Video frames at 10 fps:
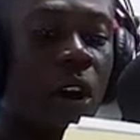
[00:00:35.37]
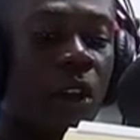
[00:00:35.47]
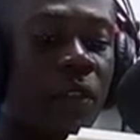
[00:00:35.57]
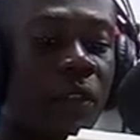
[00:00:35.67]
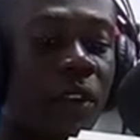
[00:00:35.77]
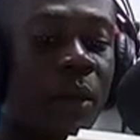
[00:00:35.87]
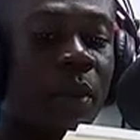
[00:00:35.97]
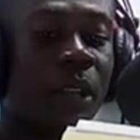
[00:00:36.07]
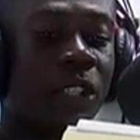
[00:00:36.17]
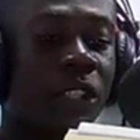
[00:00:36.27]
of a
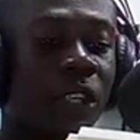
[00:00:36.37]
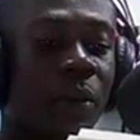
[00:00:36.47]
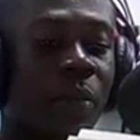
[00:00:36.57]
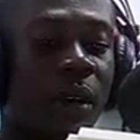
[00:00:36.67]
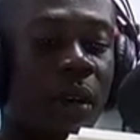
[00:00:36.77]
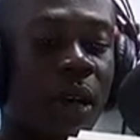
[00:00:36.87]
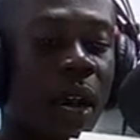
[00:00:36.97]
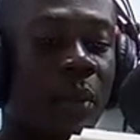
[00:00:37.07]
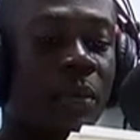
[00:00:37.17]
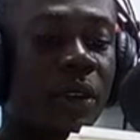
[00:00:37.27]
Philippine ship
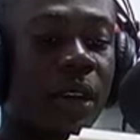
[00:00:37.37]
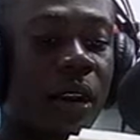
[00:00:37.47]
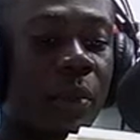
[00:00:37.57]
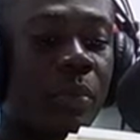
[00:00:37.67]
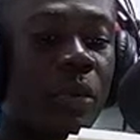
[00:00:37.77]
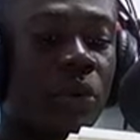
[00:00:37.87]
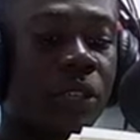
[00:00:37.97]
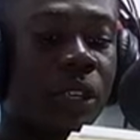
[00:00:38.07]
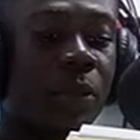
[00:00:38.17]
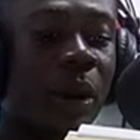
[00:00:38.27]
at Buchanan
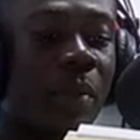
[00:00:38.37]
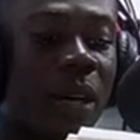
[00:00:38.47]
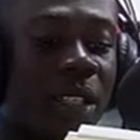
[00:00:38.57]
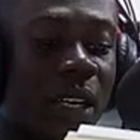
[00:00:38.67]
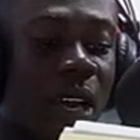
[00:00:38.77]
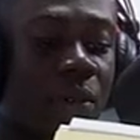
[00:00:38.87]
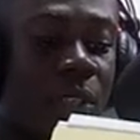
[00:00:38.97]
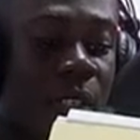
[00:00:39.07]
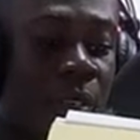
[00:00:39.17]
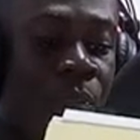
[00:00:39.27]
Port in Grand Bassa
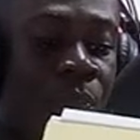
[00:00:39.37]
County.